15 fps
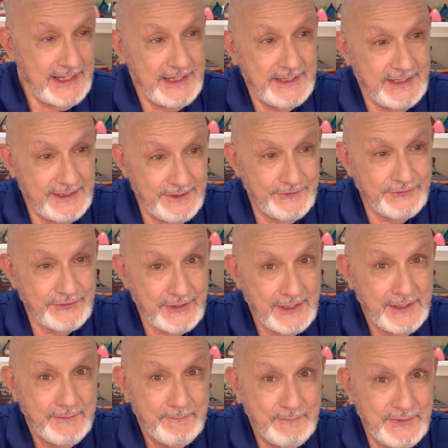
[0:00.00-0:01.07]
in his
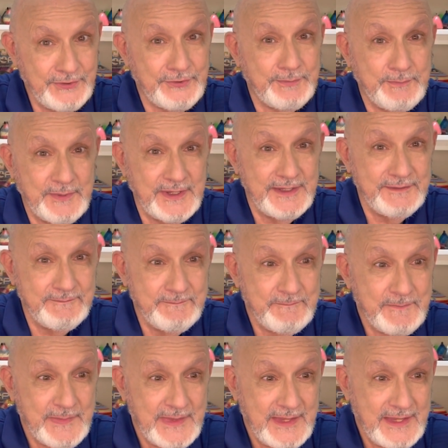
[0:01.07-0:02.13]
misspent,
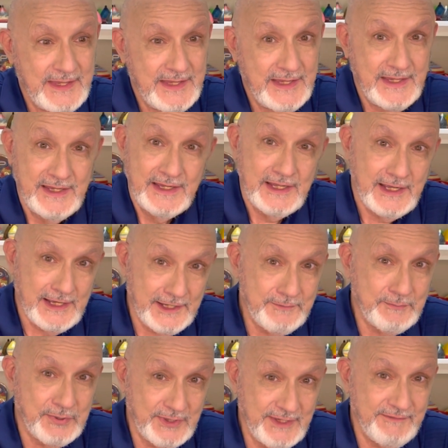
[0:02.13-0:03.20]

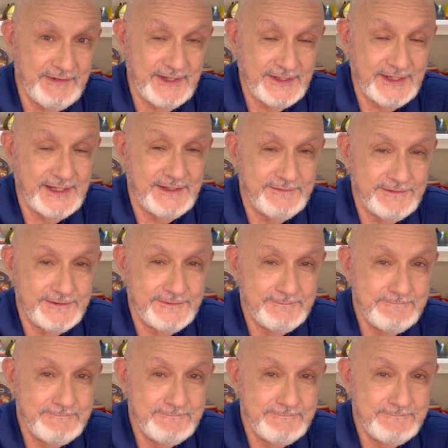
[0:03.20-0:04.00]
unbelieving life.